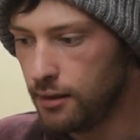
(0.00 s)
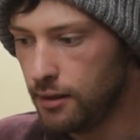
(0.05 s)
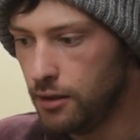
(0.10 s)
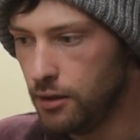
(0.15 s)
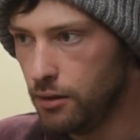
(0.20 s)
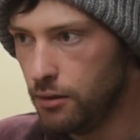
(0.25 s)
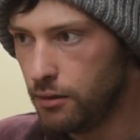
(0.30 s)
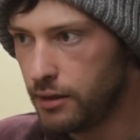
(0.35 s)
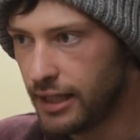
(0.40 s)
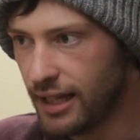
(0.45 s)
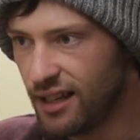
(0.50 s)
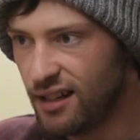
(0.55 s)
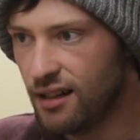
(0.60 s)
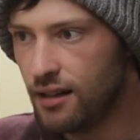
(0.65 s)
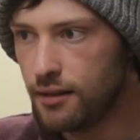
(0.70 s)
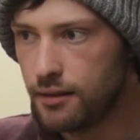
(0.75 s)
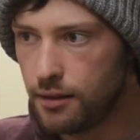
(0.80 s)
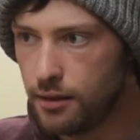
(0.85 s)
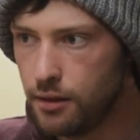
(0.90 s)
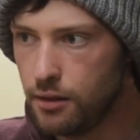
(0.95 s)
you
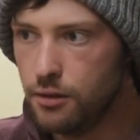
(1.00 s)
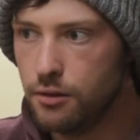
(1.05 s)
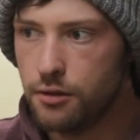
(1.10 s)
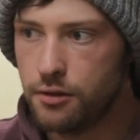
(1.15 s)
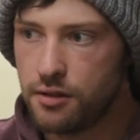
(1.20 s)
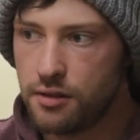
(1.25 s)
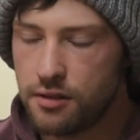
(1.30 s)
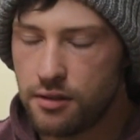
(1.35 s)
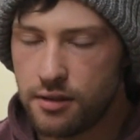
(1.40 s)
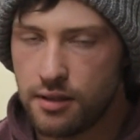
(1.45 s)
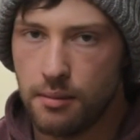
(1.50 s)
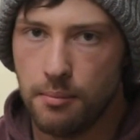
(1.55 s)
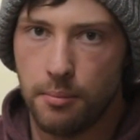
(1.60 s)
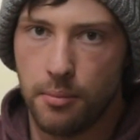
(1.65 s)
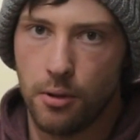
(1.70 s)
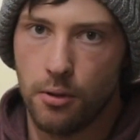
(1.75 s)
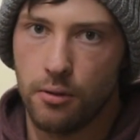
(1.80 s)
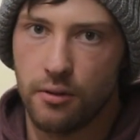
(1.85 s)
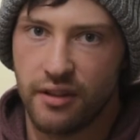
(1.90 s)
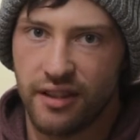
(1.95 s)
cannot use
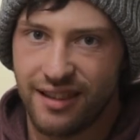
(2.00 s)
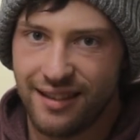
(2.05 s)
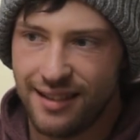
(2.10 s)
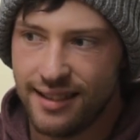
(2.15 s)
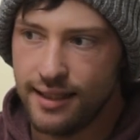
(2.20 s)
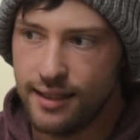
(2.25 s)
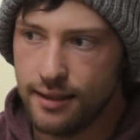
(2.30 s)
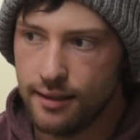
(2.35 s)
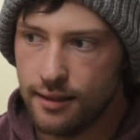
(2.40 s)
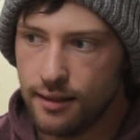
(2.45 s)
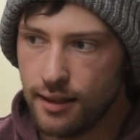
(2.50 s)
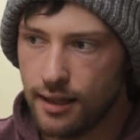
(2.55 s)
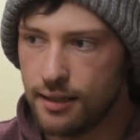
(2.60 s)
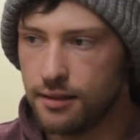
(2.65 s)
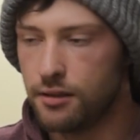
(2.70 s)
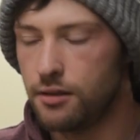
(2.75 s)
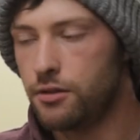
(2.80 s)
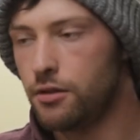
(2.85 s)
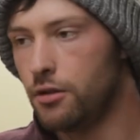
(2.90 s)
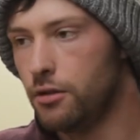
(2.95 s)
simple tin
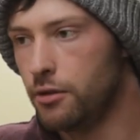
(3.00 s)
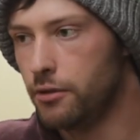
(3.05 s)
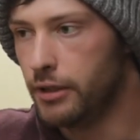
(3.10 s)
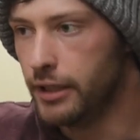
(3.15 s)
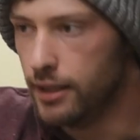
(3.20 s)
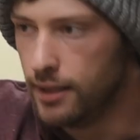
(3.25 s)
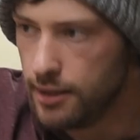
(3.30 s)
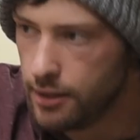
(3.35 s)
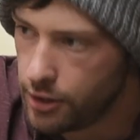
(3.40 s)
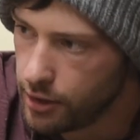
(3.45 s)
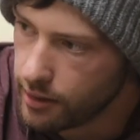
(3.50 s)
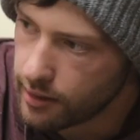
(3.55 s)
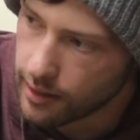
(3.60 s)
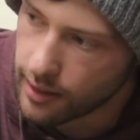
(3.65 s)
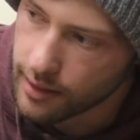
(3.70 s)
as a soldering agent.